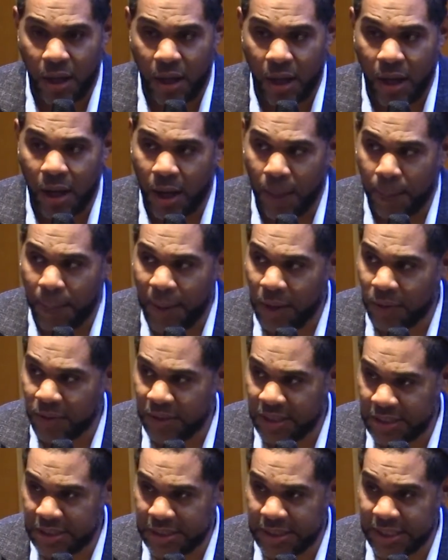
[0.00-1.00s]

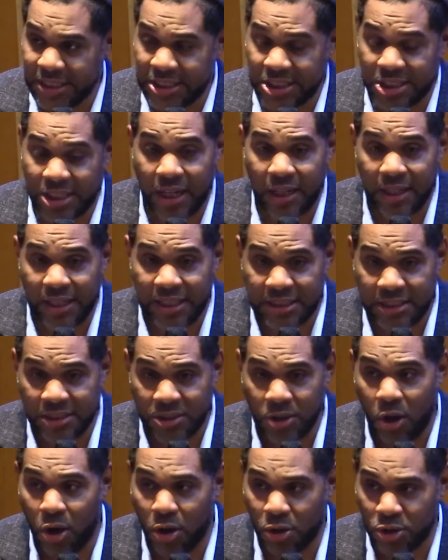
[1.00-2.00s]
about these things should at least
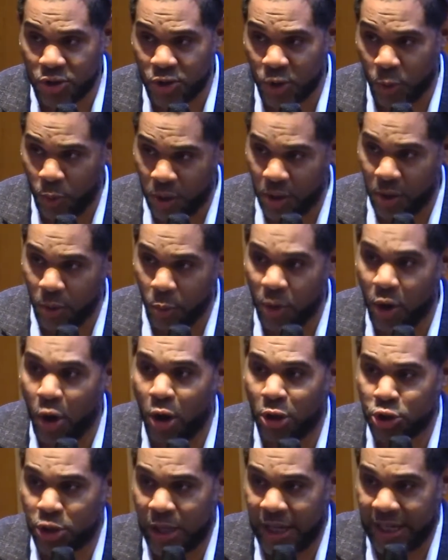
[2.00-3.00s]
talk, so we're
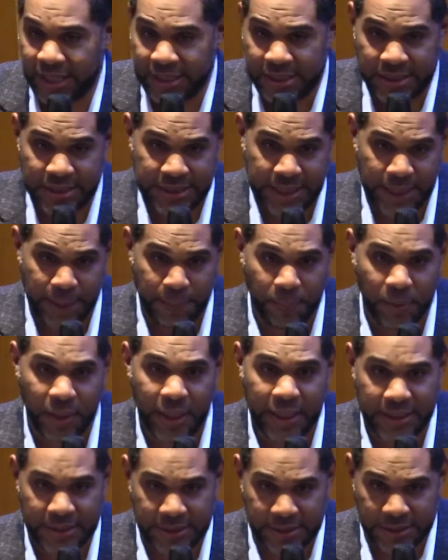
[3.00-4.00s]
all trying to get to the same
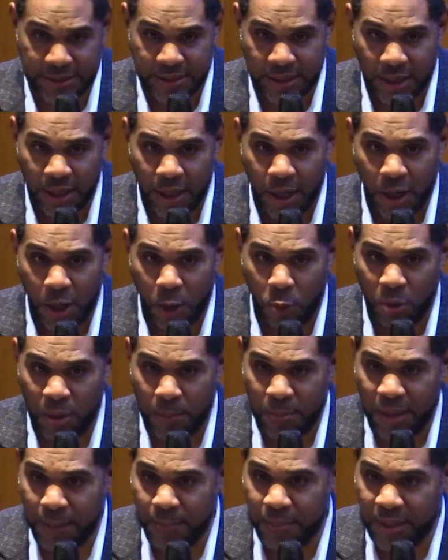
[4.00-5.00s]
place. And we
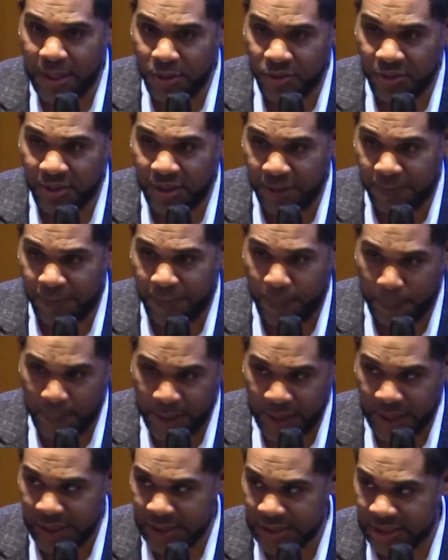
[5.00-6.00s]
may be using different
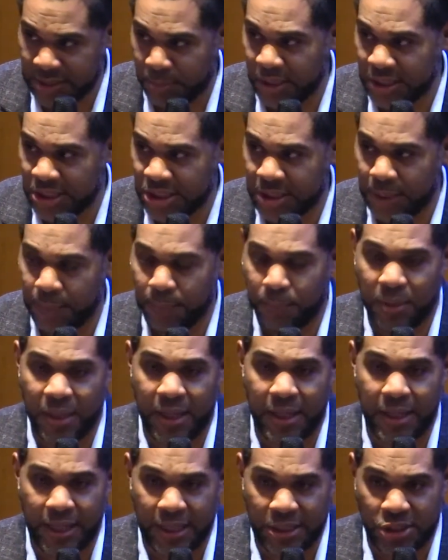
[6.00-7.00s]
means, but it shouldn't
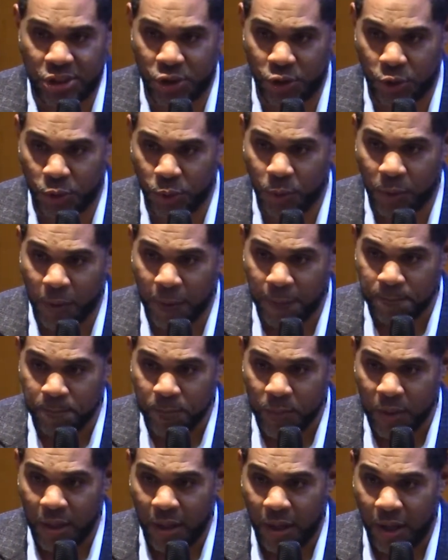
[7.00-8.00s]
be an issue
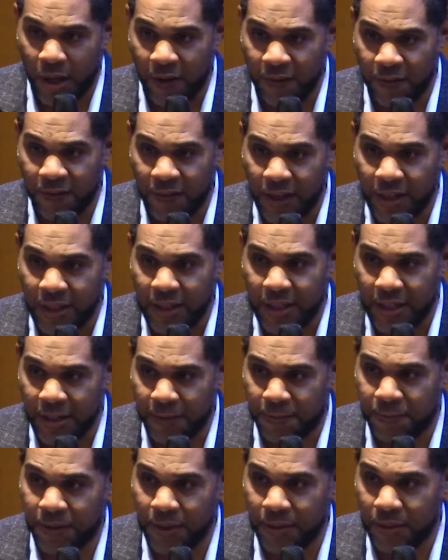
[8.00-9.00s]
of
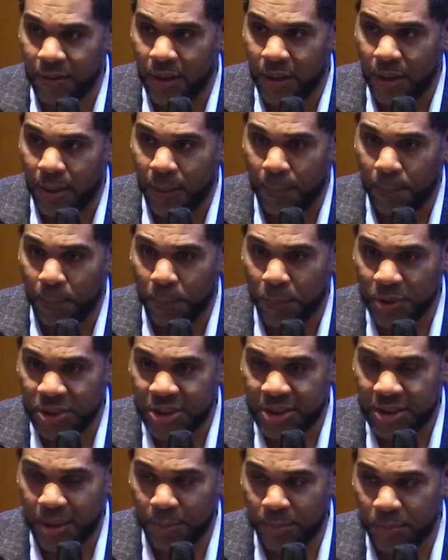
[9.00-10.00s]
different
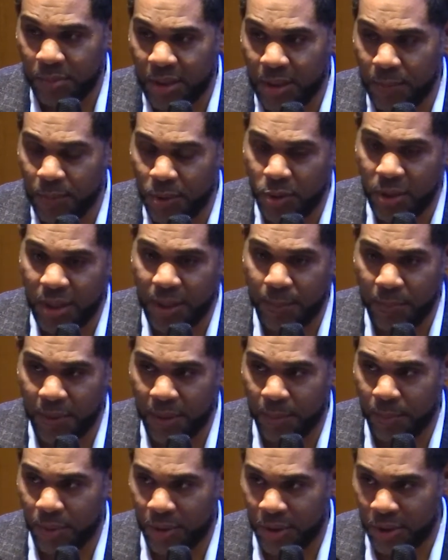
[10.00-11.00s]
Muslim community
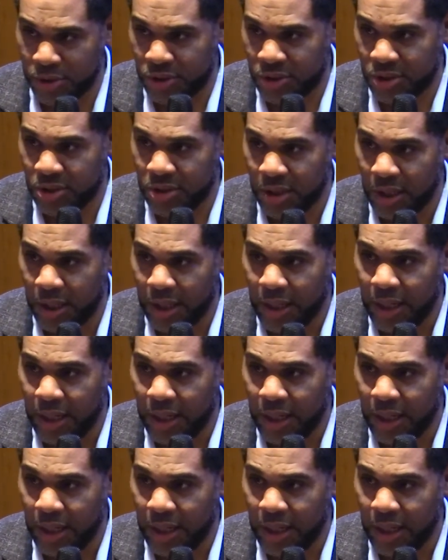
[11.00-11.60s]
members